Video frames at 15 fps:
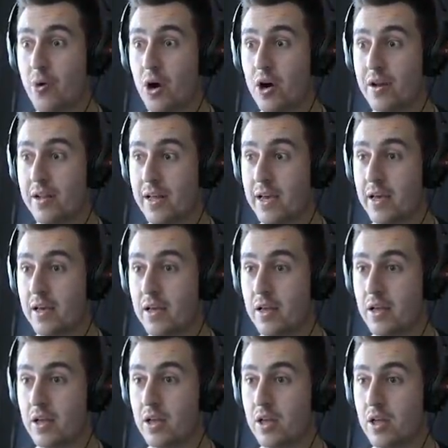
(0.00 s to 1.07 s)
apparently.
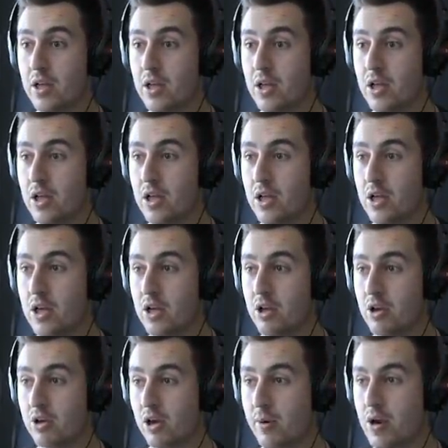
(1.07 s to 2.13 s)

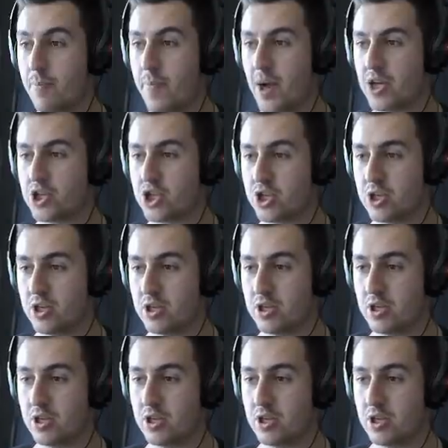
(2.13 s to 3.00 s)
Come here, bitch.